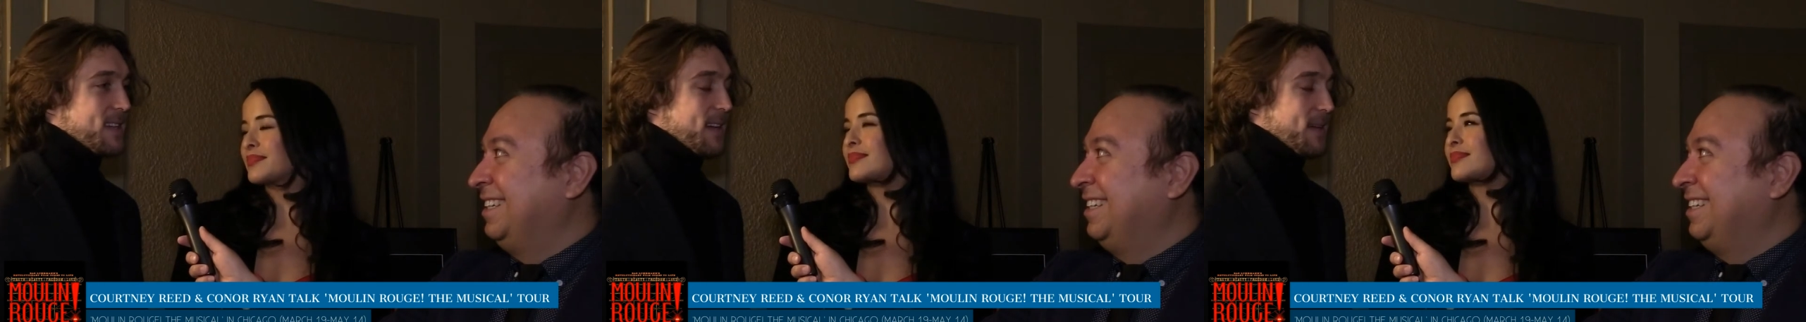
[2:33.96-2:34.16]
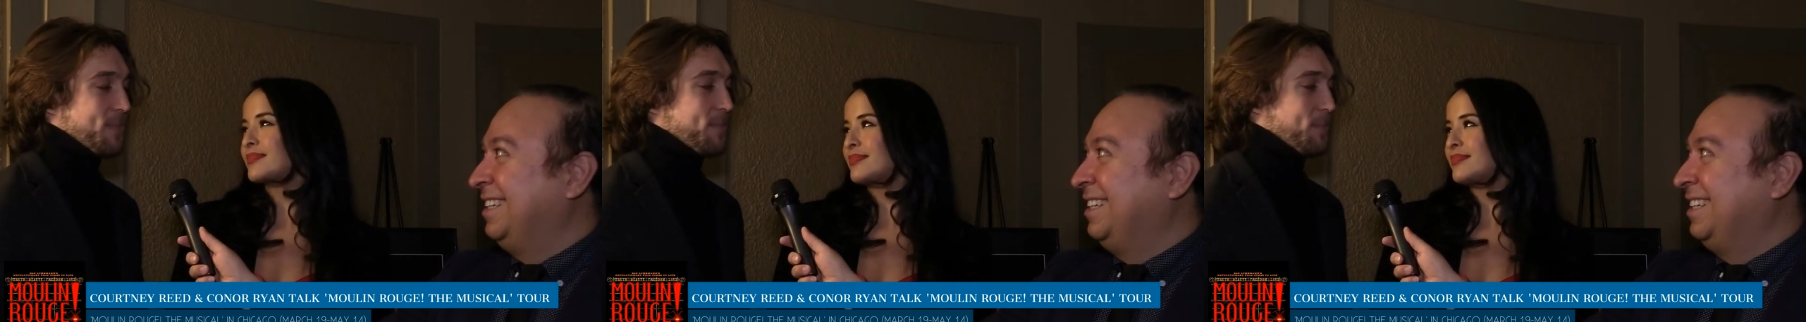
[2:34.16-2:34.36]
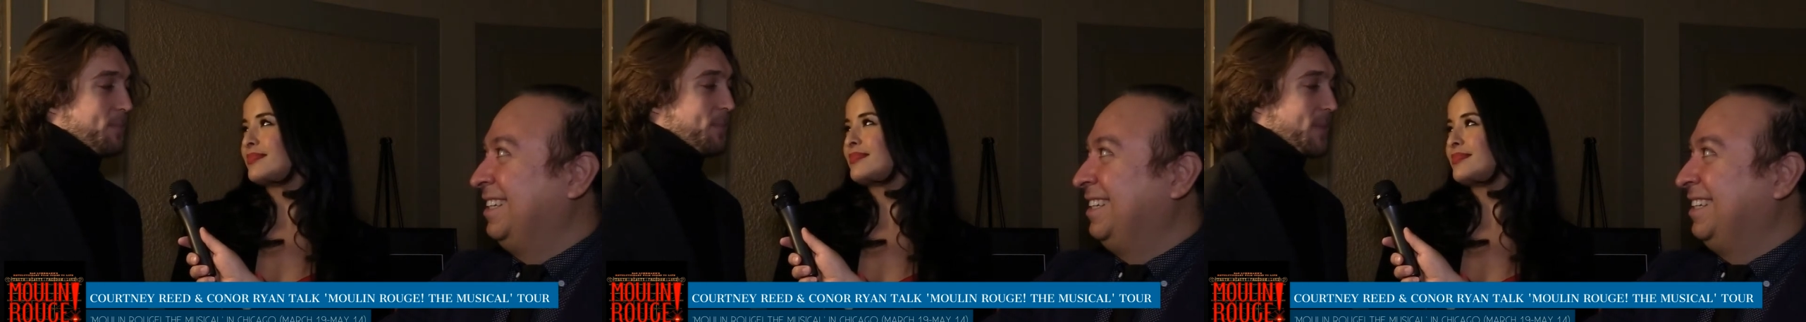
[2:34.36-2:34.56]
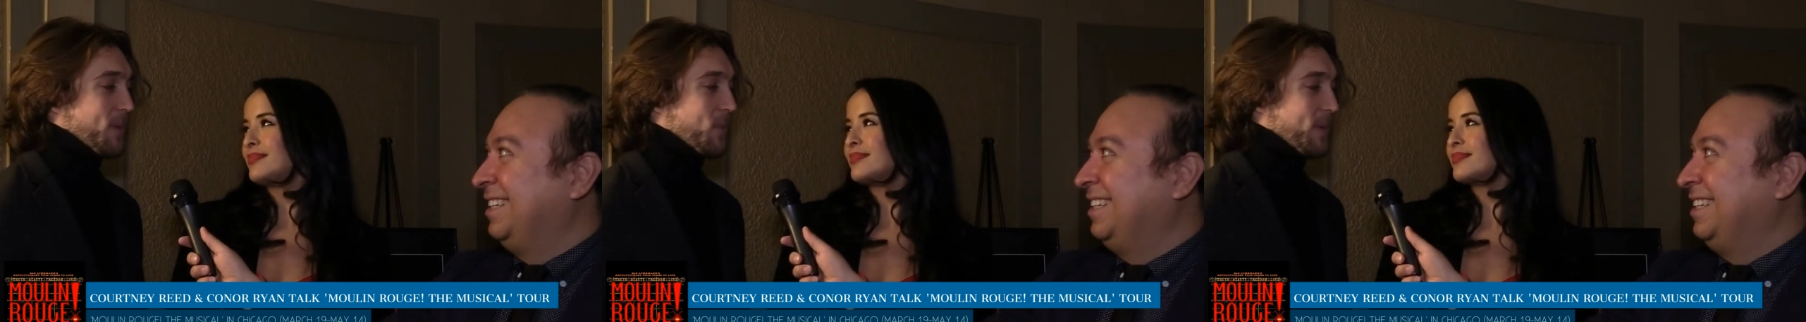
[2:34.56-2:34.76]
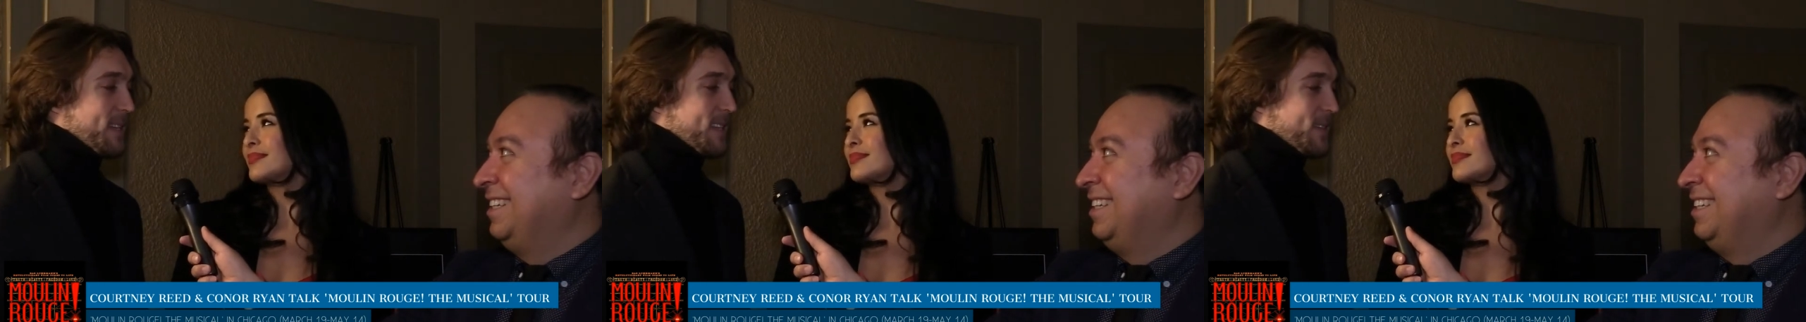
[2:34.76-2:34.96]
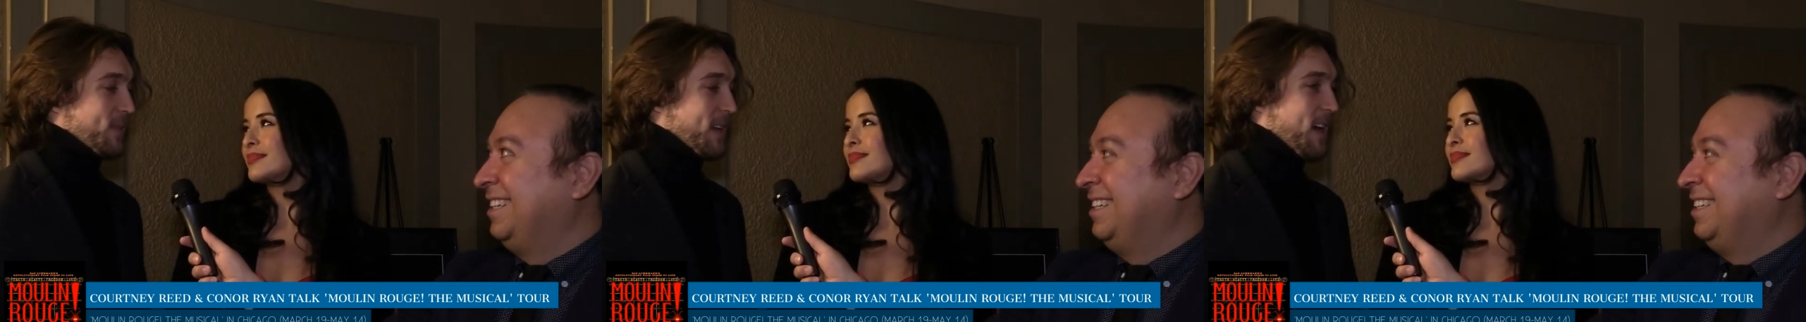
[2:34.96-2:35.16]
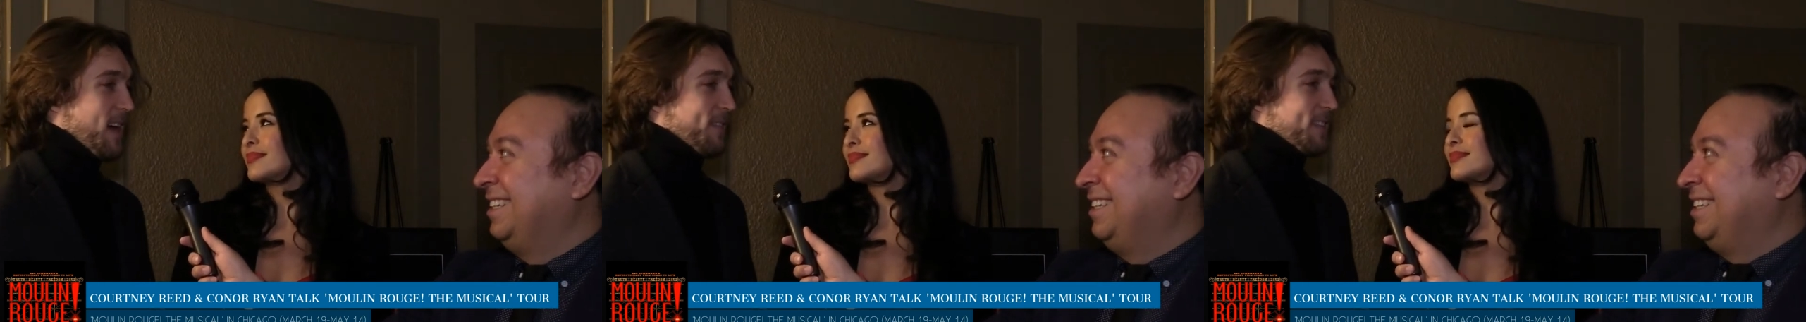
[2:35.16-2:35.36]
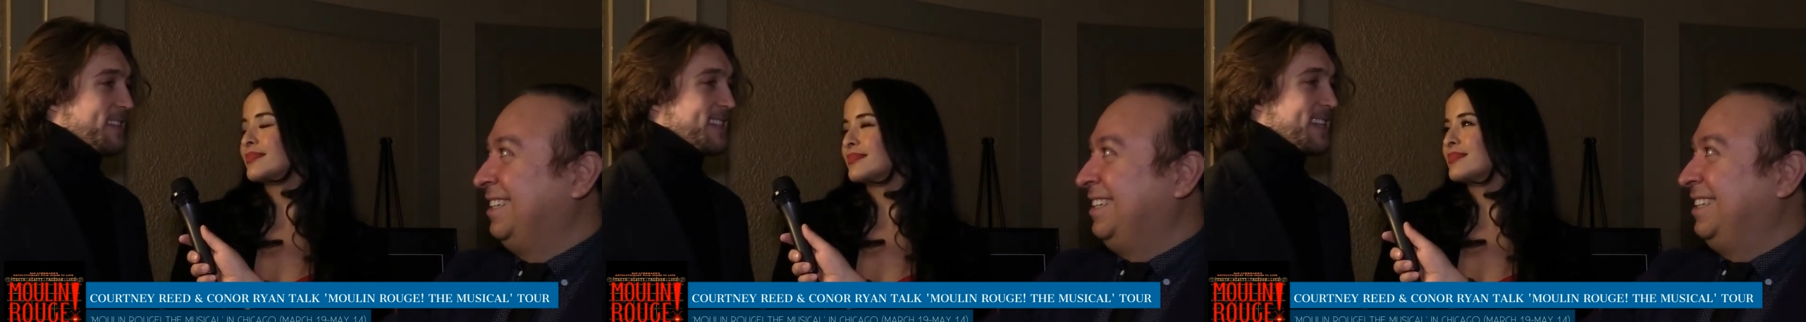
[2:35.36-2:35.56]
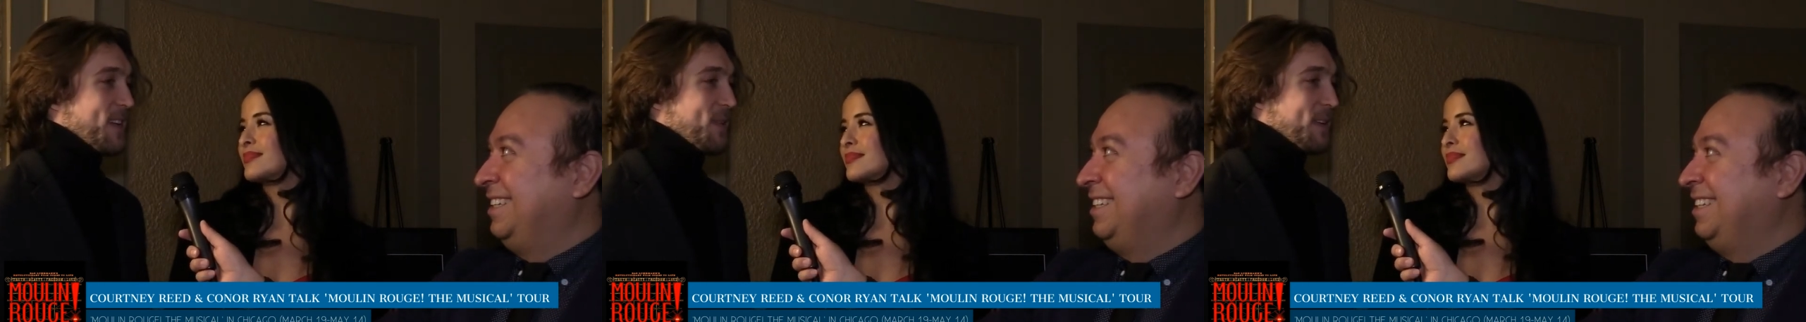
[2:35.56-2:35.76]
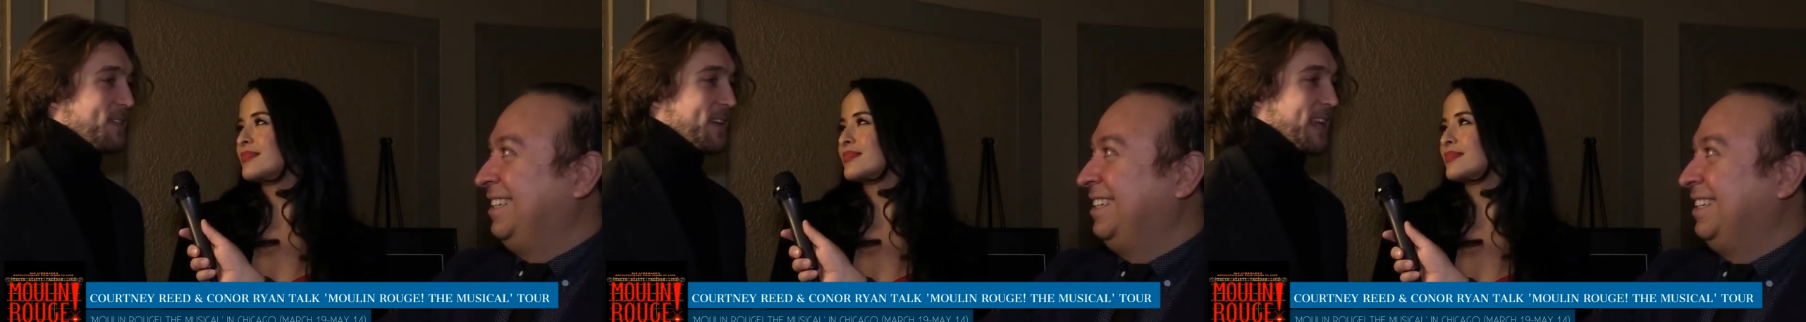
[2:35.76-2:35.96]
Speaker 1: um, we we often
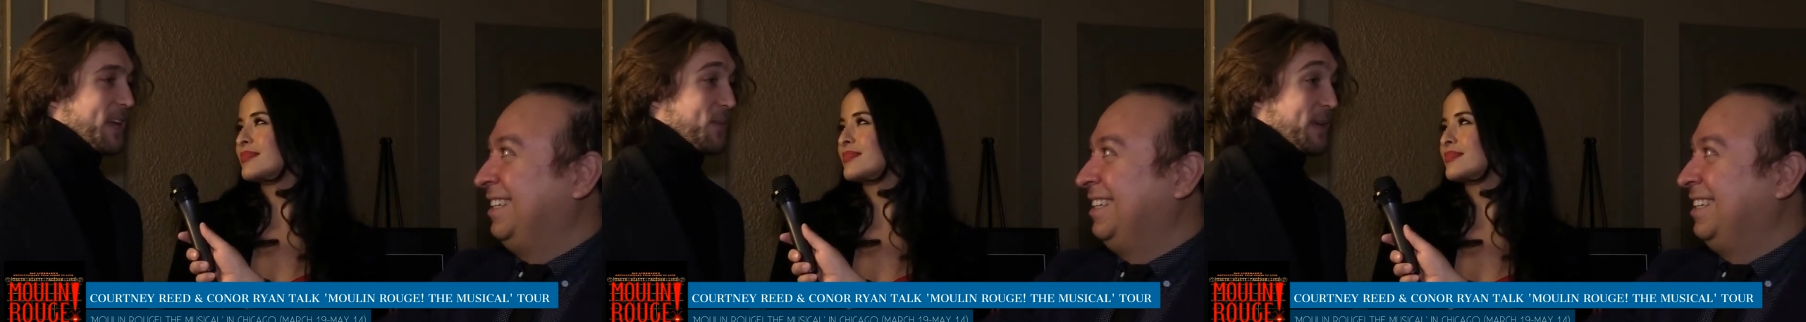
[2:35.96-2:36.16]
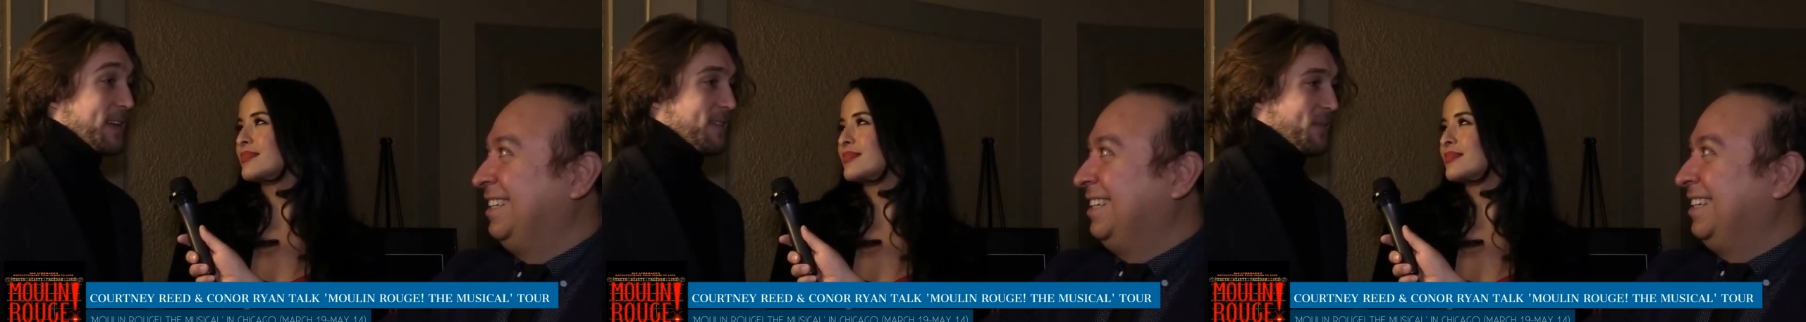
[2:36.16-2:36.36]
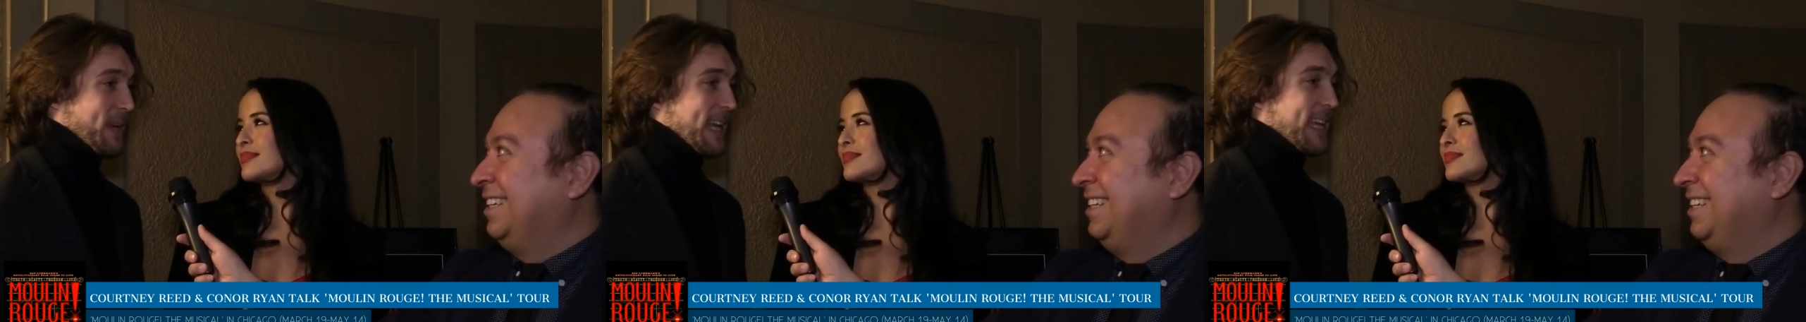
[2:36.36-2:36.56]
say we feel like we we